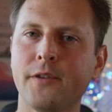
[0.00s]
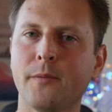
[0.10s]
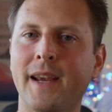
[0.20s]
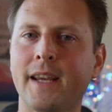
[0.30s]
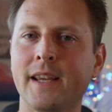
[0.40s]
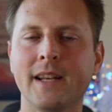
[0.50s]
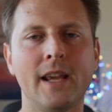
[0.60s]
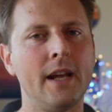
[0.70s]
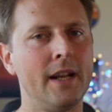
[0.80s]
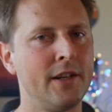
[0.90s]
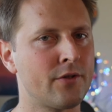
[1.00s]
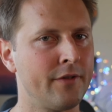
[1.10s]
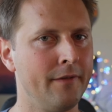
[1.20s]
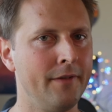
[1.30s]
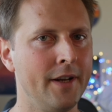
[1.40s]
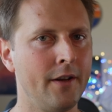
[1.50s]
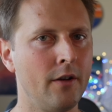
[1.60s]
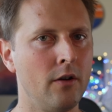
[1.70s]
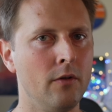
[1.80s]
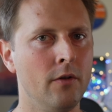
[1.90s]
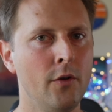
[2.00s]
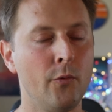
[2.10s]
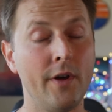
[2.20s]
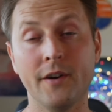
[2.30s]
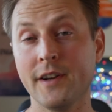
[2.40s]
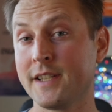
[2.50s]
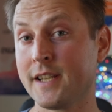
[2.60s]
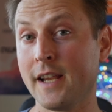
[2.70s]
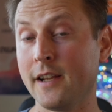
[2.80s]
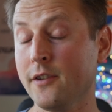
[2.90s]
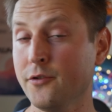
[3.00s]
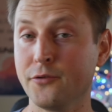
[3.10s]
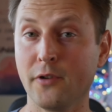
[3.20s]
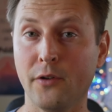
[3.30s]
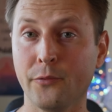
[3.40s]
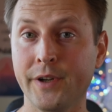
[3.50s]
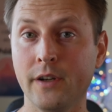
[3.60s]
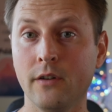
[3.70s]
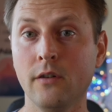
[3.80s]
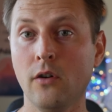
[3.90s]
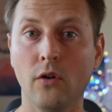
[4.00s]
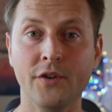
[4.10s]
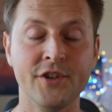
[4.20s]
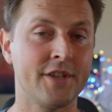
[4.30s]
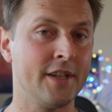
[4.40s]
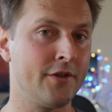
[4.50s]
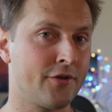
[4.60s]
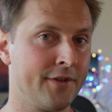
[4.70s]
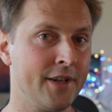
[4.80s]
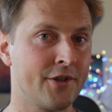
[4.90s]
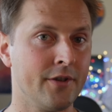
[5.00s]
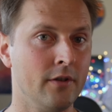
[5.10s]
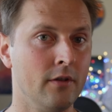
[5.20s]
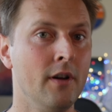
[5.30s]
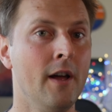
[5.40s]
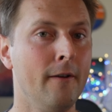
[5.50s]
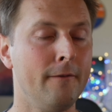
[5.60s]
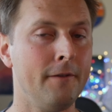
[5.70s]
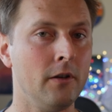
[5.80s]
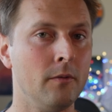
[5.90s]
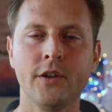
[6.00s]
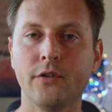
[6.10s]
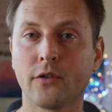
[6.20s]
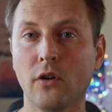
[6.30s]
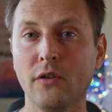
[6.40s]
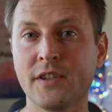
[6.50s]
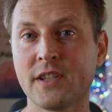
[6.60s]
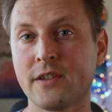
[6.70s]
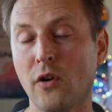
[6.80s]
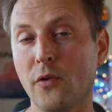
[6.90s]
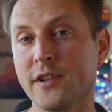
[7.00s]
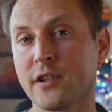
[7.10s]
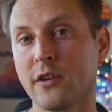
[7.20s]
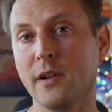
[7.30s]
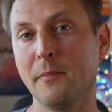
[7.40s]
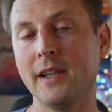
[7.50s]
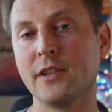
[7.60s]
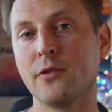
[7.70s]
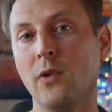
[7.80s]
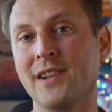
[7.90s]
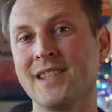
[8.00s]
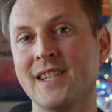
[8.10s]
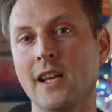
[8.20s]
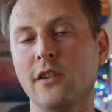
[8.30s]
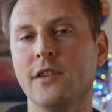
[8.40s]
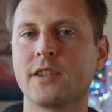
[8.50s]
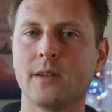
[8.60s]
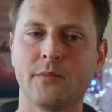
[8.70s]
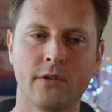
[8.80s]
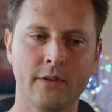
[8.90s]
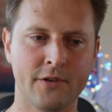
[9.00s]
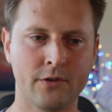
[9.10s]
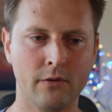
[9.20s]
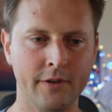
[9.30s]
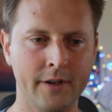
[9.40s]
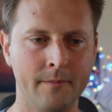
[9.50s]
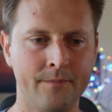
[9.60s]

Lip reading: you're making any sort of video, whether it's a drone reel or just a traditional film, your goal is always going to be to want to tell some sort of story.